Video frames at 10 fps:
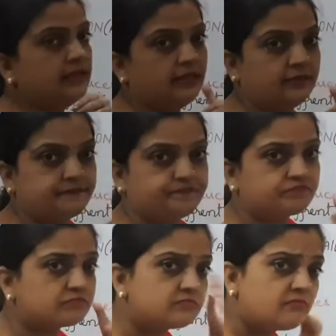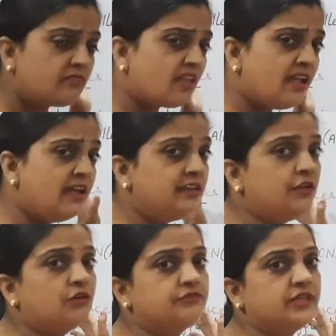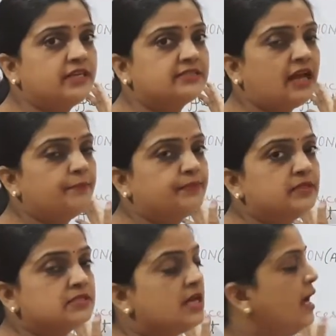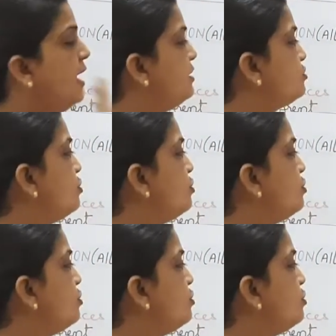here. any of the examples. It is